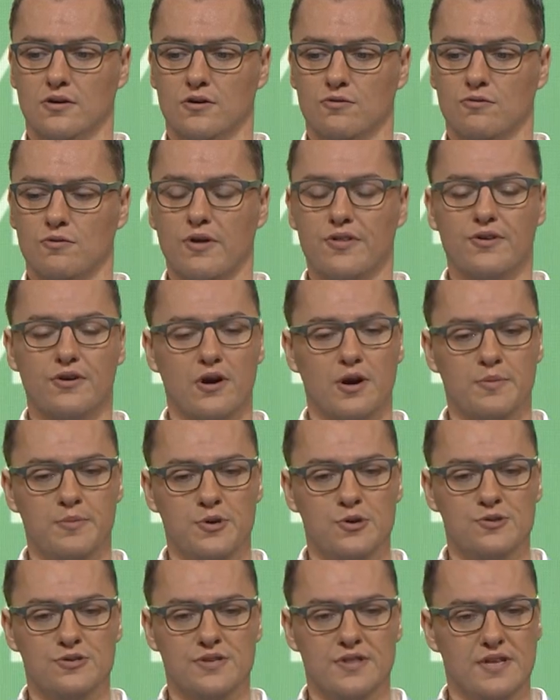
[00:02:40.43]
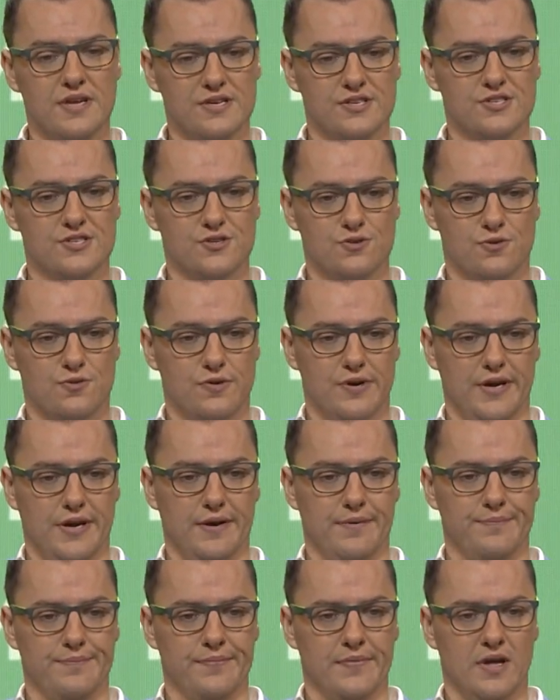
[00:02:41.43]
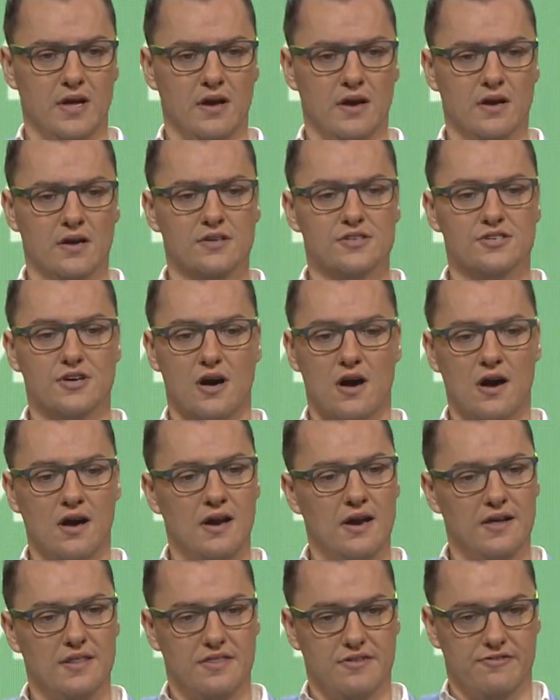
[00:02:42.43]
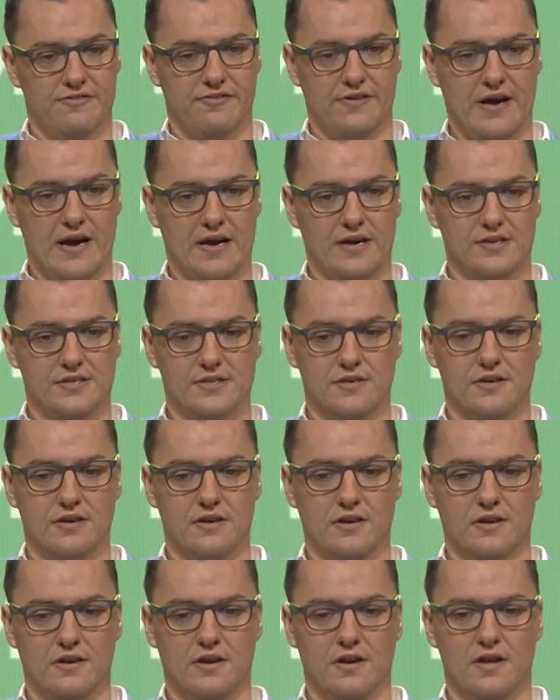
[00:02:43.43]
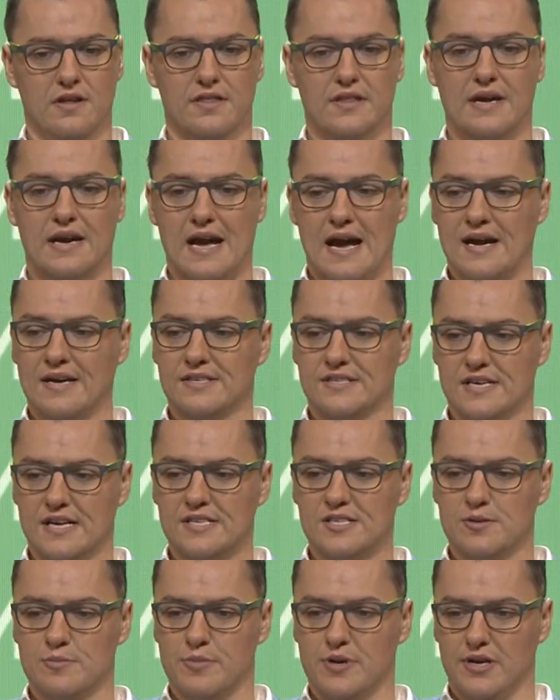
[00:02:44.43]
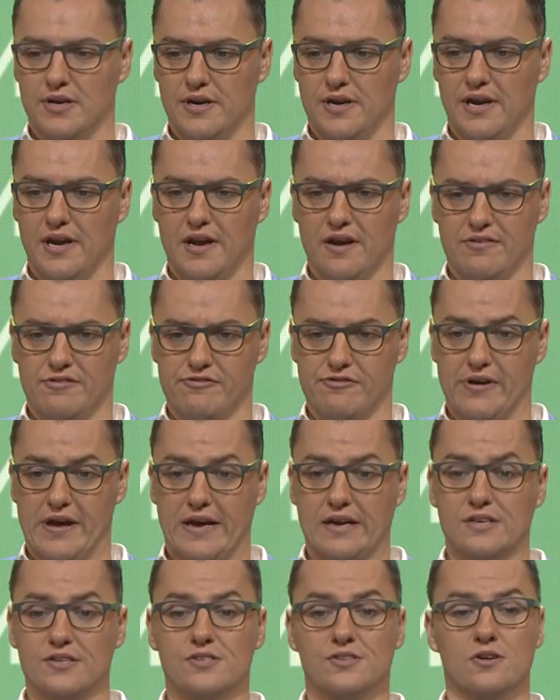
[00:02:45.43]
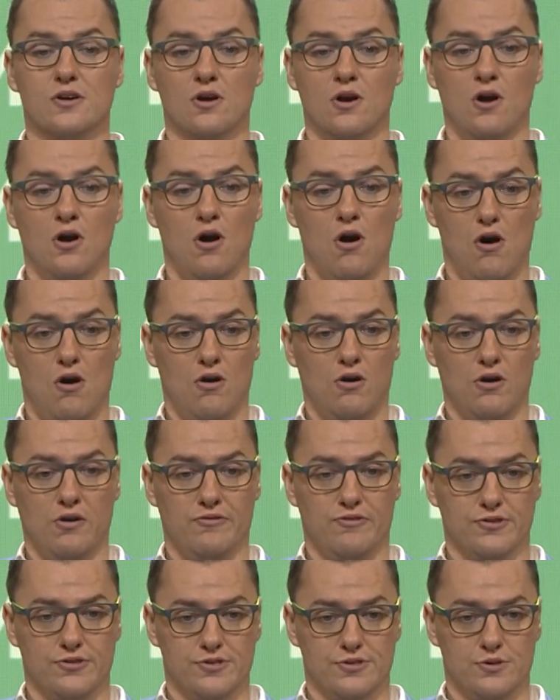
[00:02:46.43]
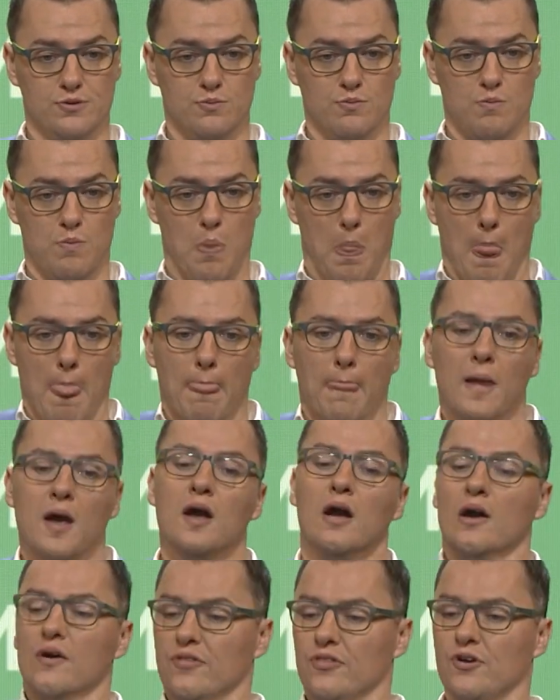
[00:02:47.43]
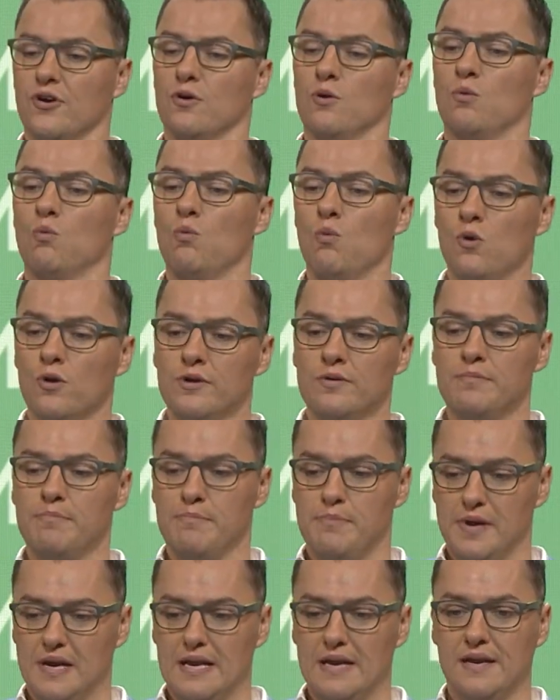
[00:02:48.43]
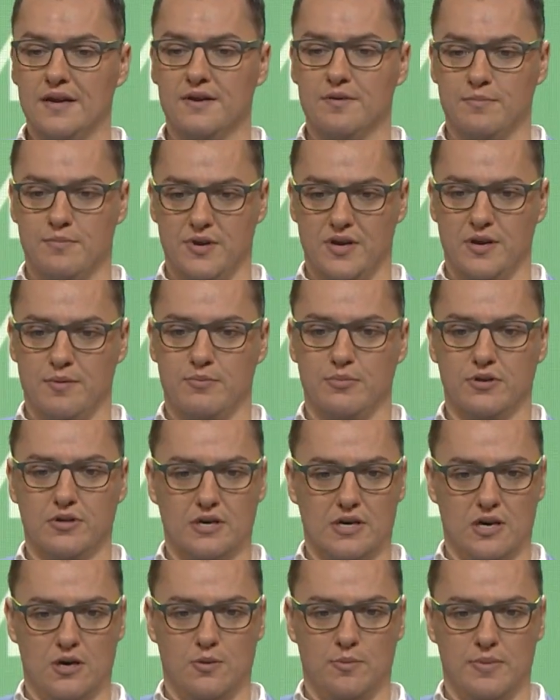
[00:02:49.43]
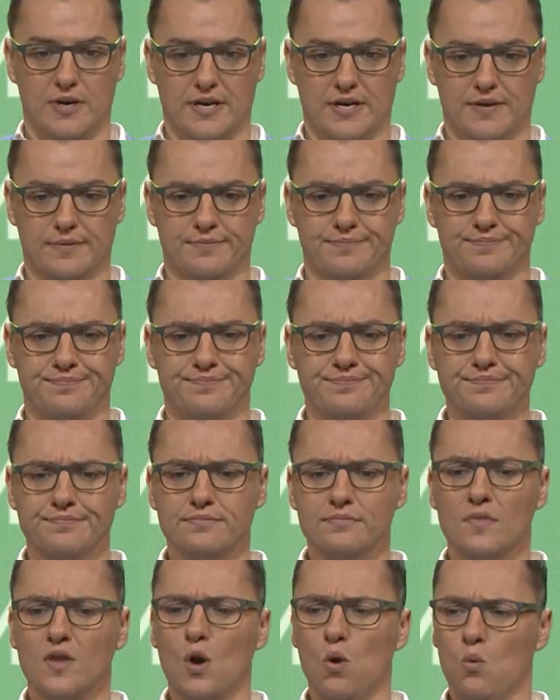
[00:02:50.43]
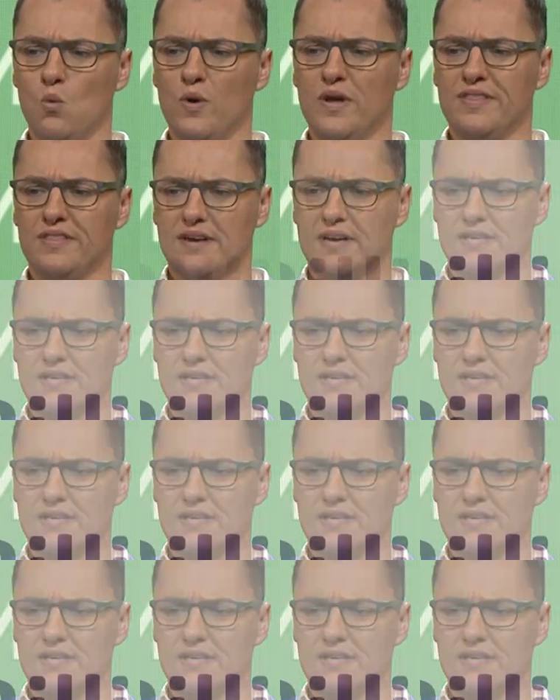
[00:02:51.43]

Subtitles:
Rather, I'm using this story to highlight the fact that accessibility affects all of us. There are 1 billion people globally with